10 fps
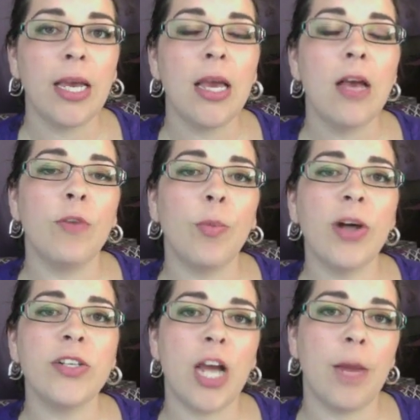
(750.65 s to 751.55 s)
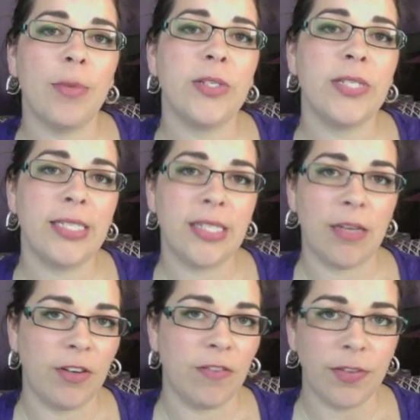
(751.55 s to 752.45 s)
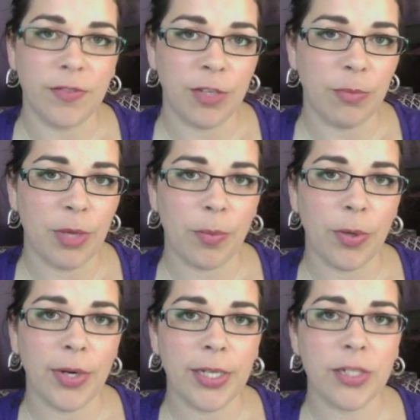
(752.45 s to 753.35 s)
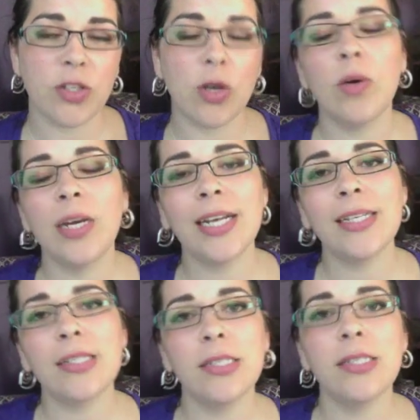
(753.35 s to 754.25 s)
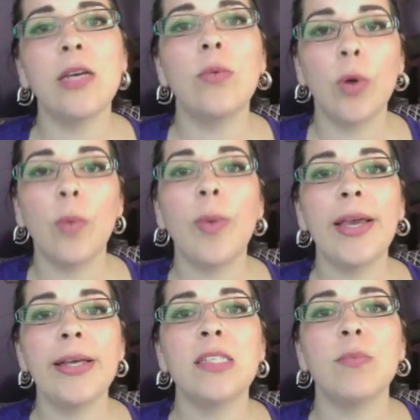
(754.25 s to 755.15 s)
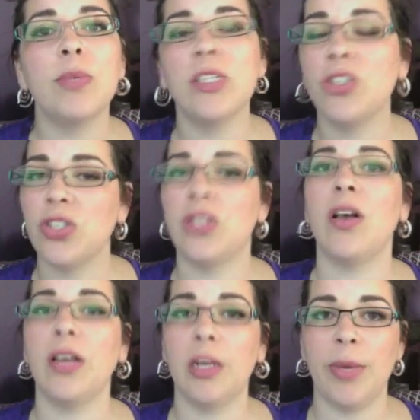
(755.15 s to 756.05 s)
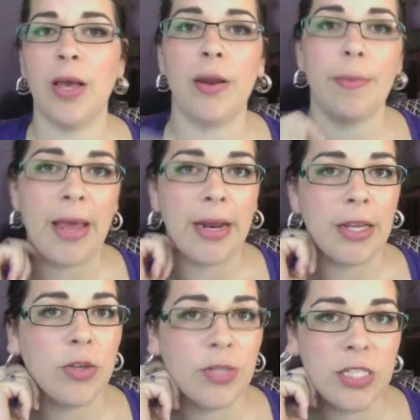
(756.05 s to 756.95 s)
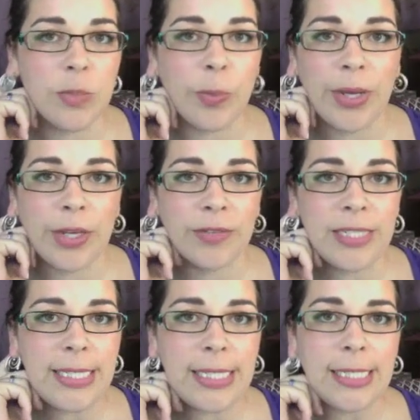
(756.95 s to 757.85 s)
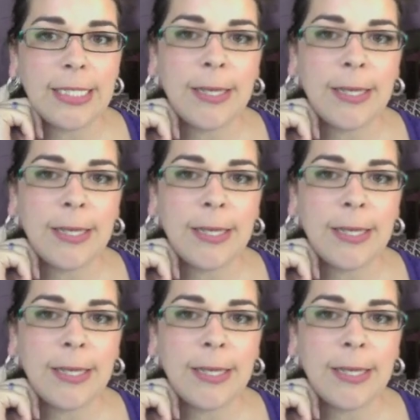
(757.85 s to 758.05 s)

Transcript: For part-timers, it's $7.50 a pay period. So in essence, they will pay us, but it's just not going to be automatic. You'll need to bring in receipts.